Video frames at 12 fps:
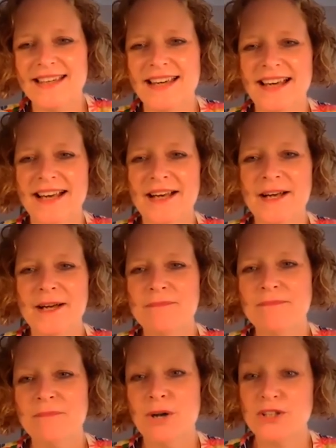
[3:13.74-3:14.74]

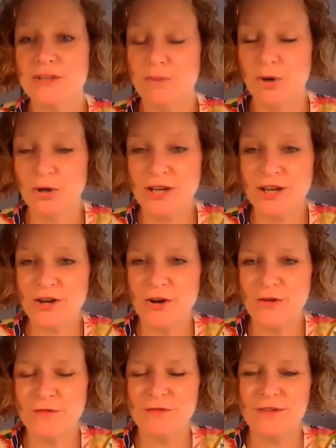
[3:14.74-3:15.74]
um, Martyn
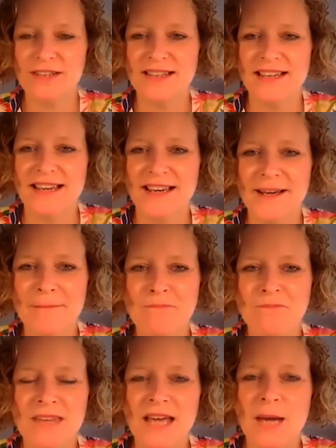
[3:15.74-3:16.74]
Poliakoff. Um,
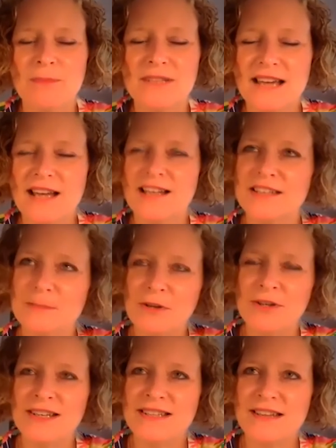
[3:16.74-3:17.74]
but to be
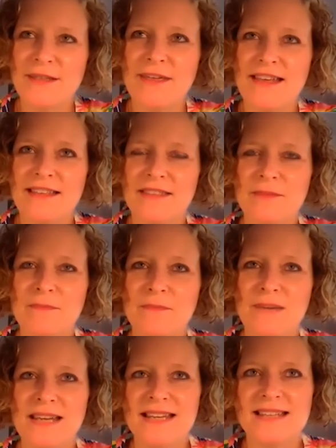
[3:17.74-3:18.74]
honest, I think the
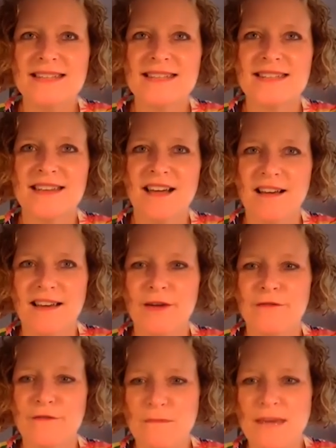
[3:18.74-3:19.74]
biggest
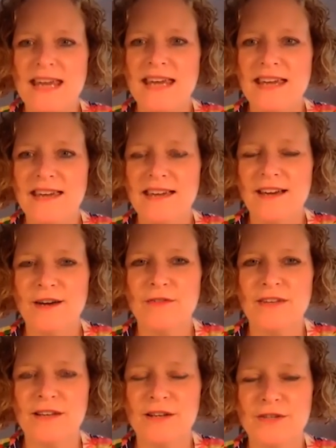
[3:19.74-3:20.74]
highlight for me over
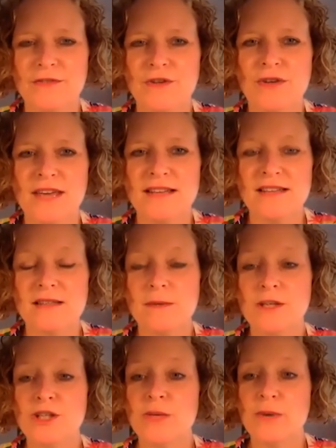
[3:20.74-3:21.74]
the last few years,
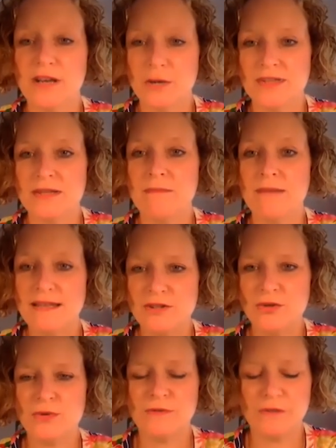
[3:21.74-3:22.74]
especially when I was the
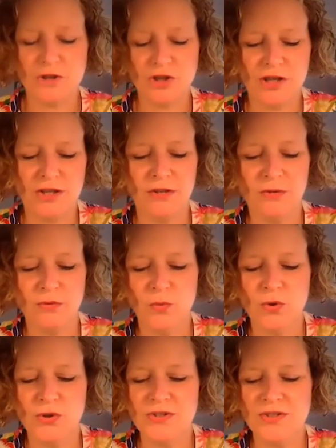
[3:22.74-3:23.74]
mentor for the journal,
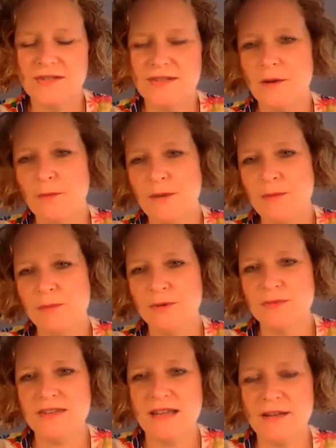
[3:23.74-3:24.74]
was the young people
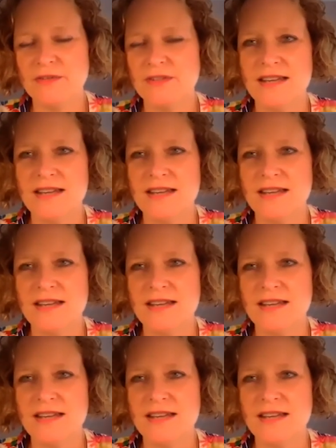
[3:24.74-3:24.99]
themselves.